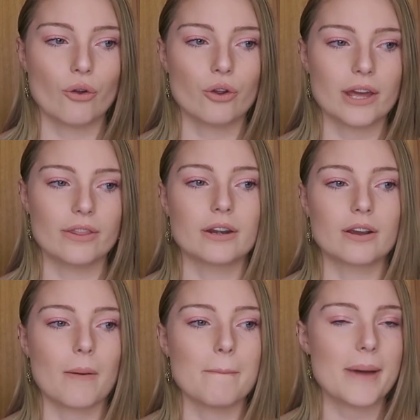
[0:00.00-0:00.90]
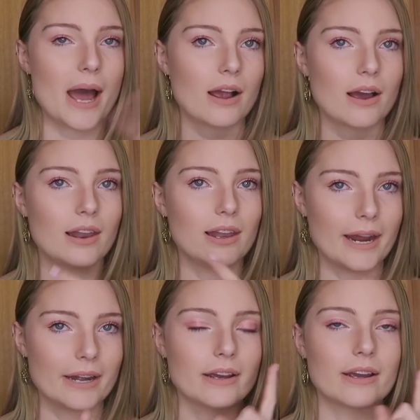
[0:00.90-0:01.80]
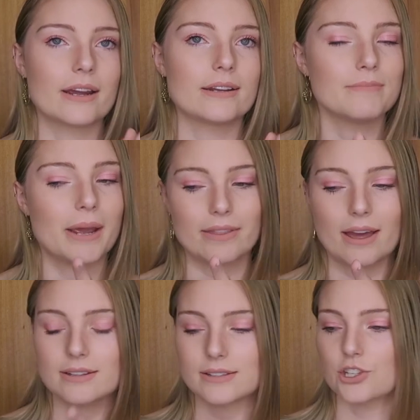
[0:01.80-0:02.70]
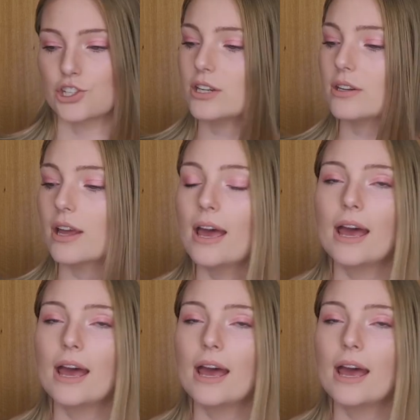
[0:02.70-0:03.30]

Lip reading: and then come back later and make that decision.